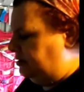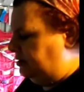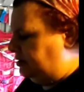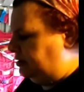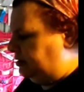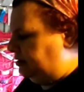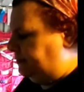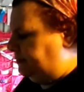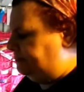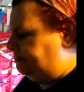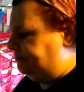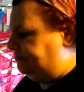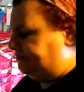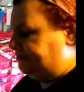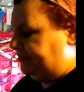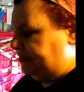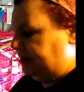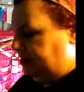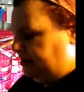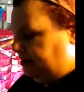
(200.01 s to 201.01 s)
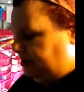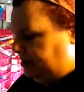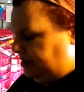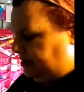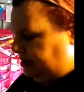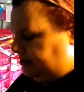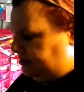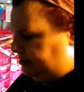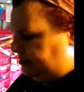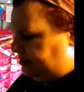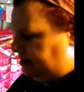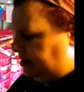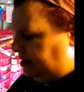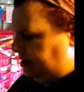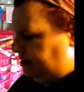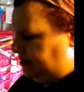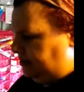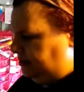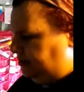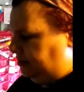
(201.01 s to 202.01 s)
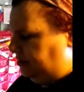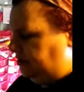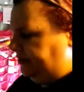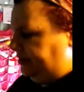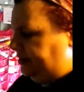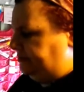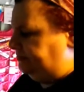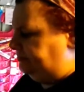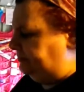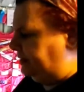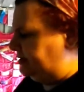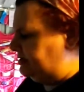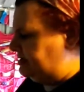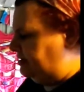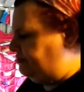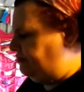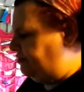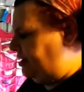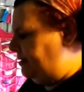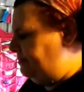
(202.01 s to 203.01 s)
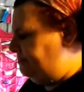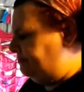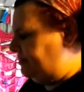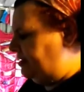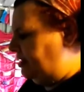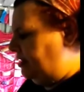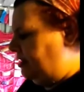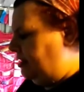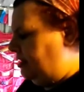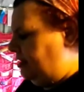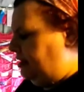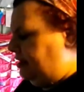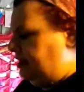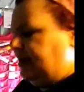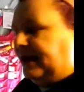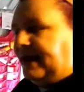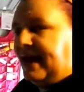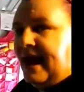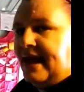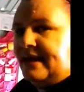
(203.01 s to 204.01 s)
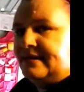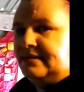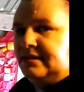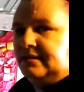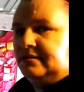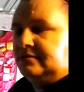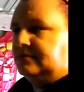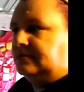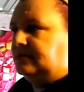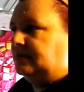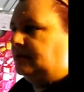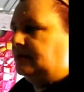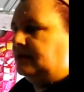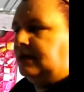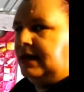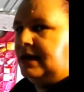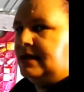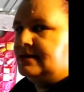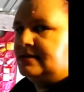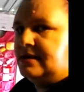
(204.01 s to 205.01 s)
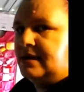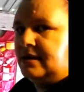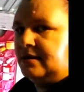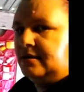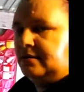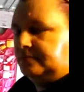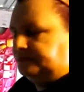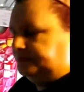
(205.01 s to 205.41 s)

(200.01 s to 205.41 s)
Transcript: You know, and outgoing, etc. Again, easy